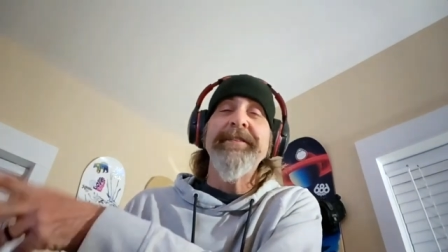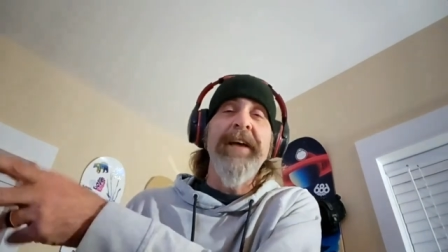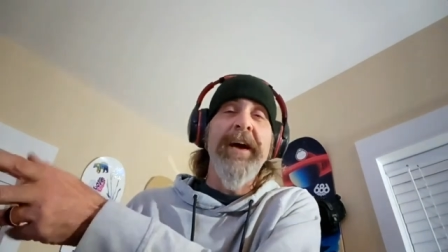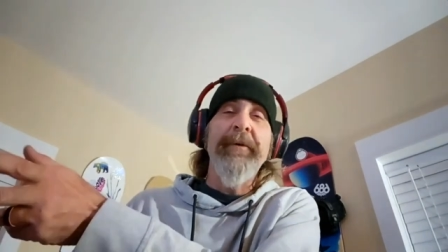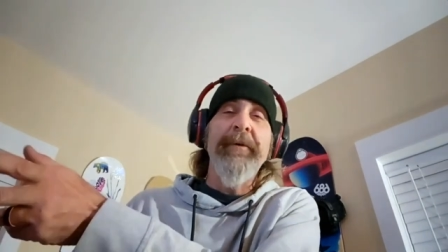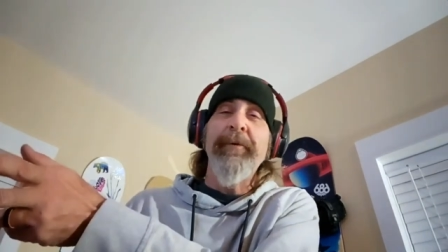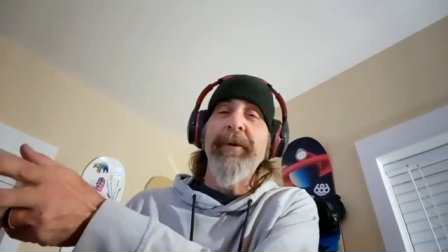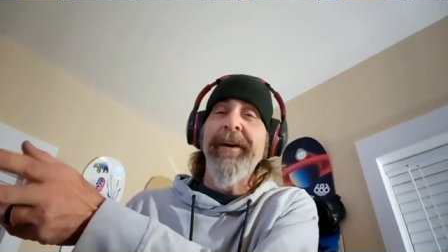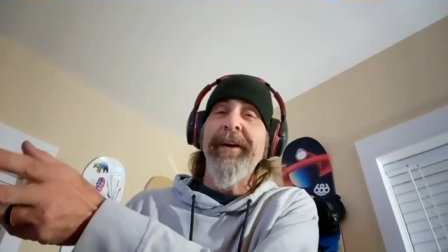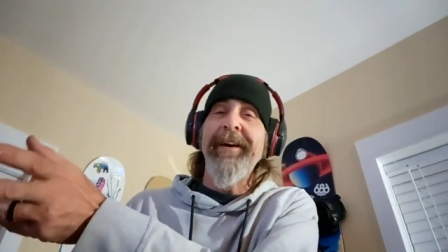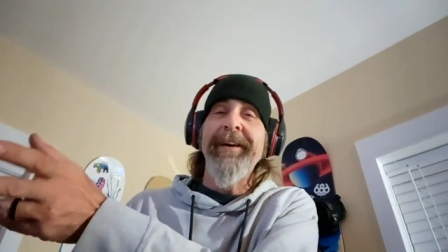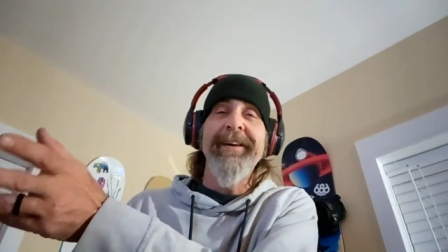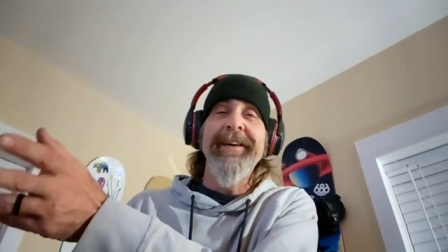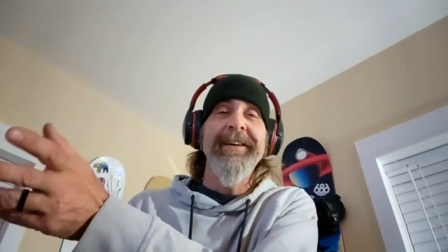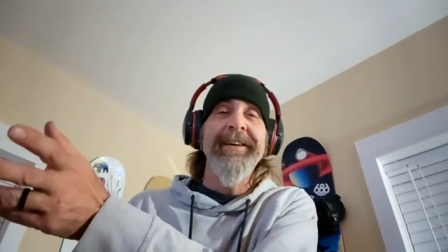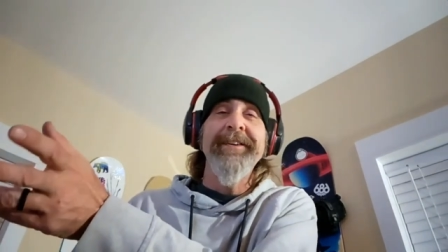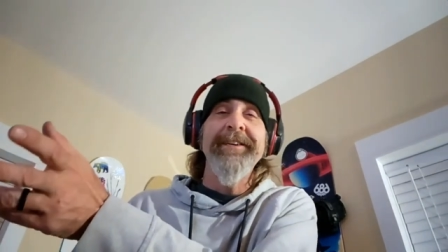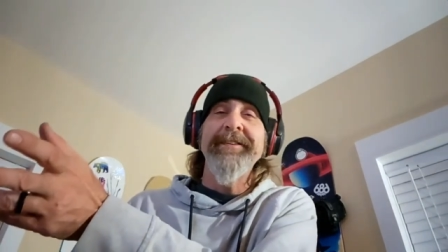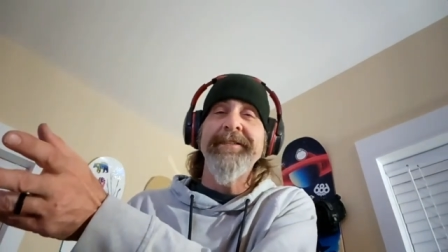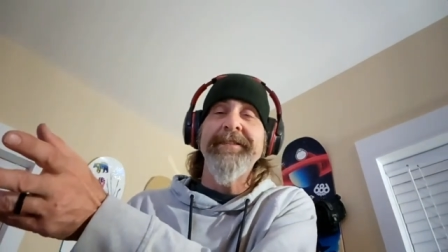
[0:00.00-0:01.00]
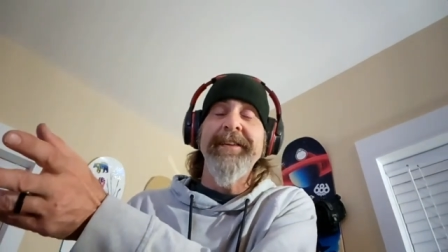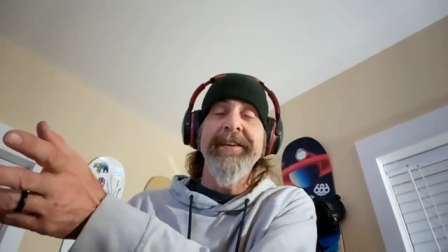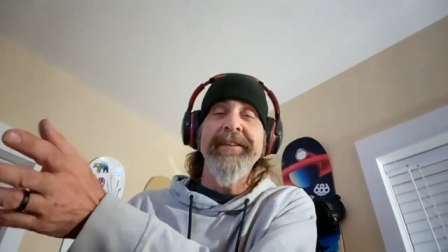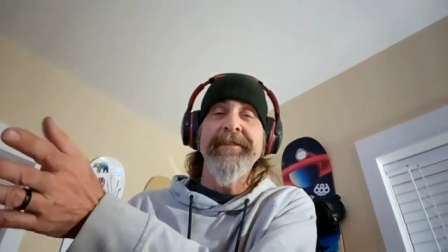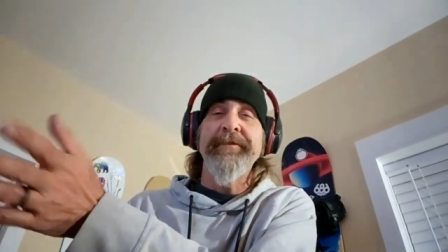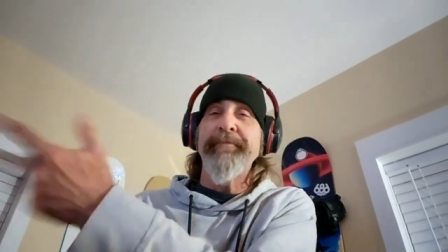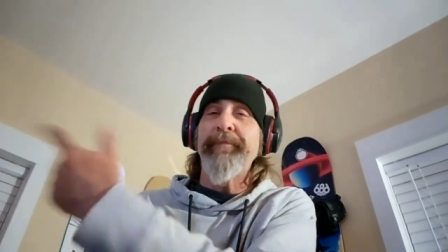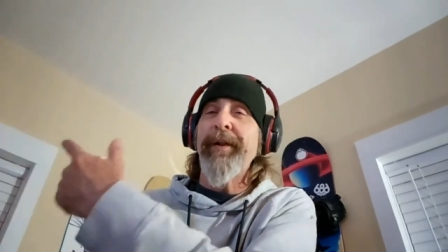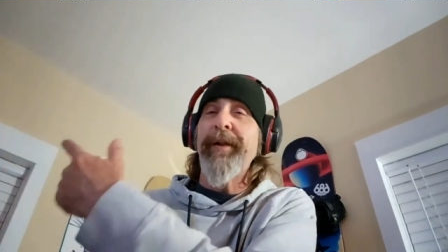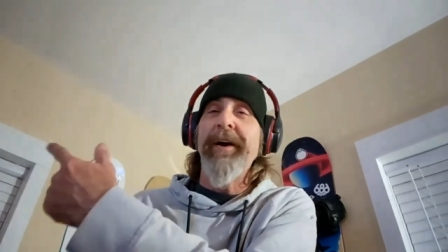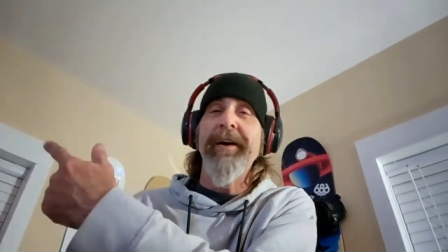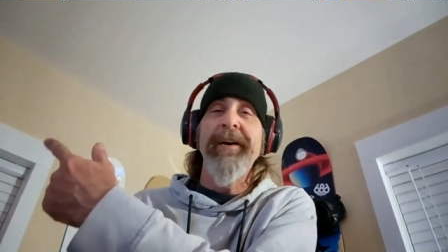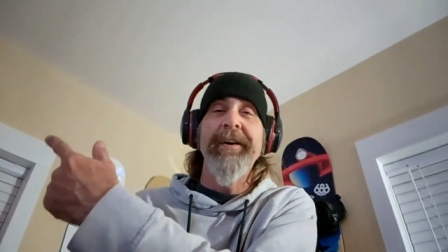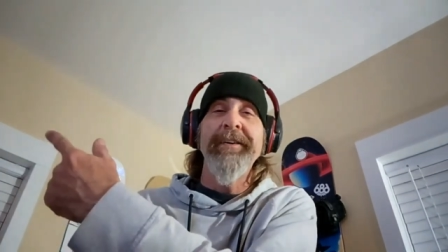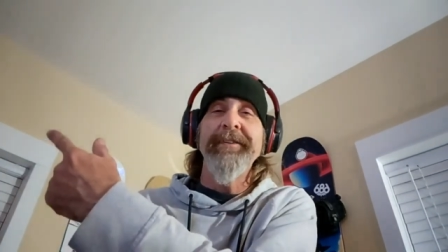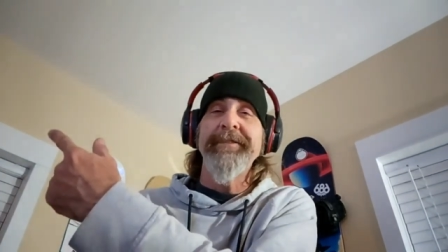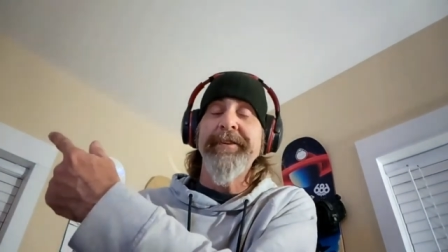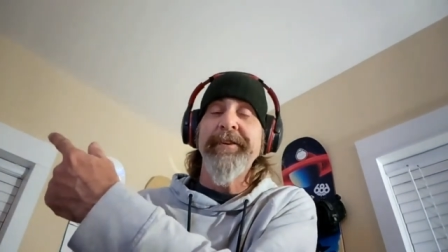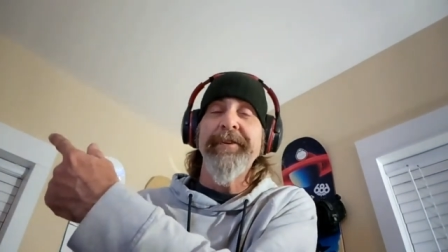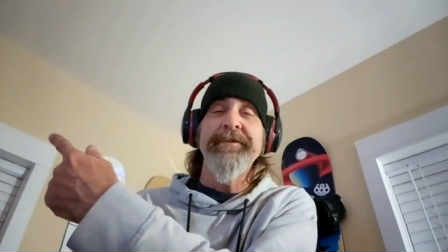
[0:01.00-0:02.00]
is that whereas these
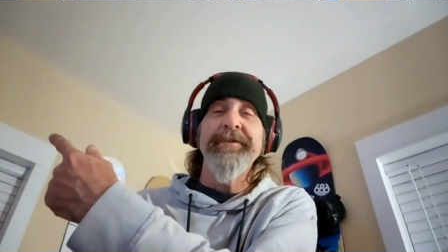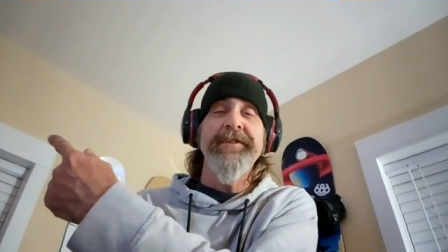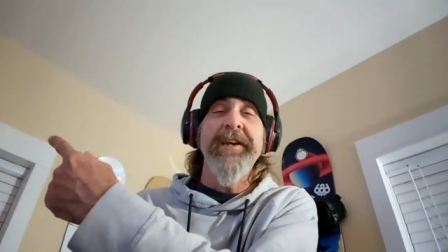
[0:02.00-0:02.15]
plugs that